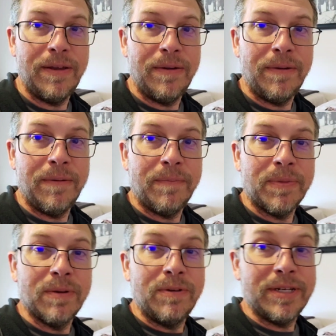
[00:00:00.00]

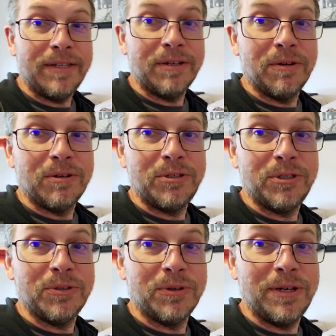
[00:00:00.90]
I was at the
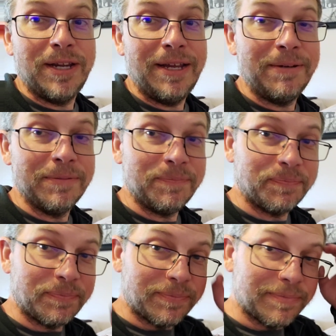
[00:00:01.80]
grocery store today
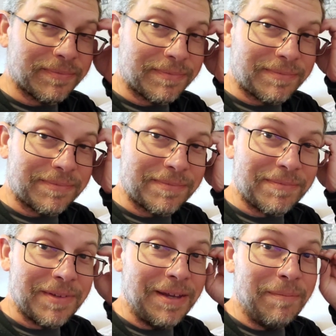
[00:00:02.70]

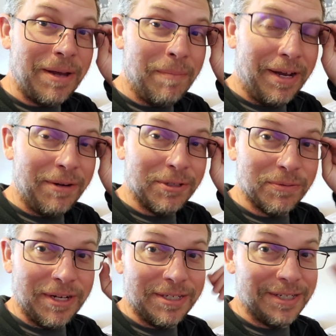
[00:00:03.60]
and my mind
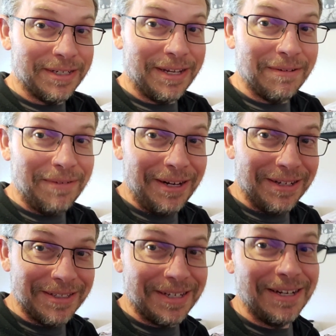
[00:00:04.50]
was racing, like, what
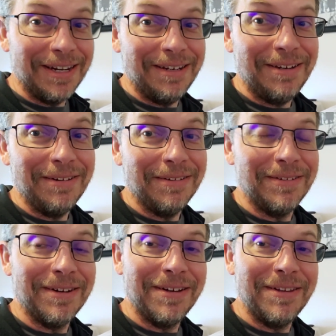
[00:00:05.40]
else could I
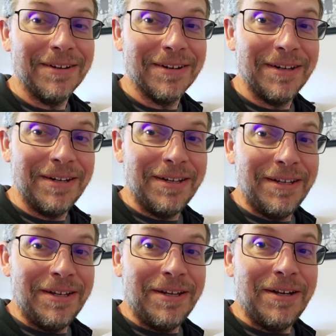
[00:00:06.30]
do? Are there
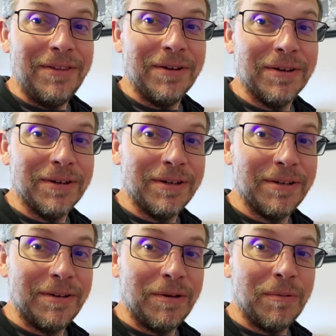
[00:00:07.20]
other
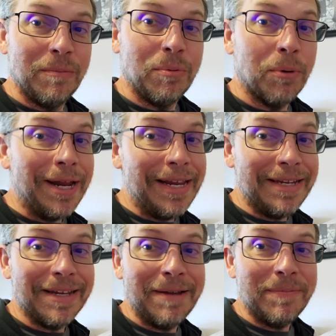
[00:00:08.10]

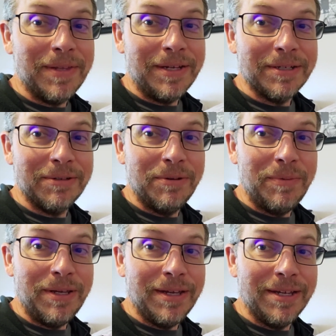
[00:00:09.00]
bready type things that
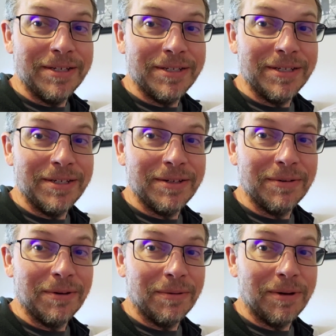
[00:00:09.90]
would be
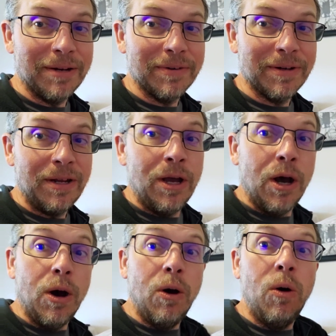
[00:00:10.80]
instant or whatever?
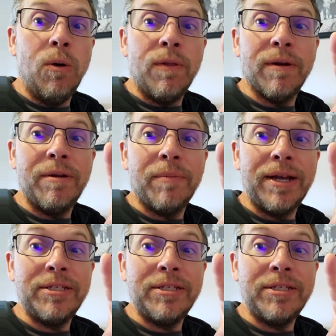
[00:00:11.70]
Oh, that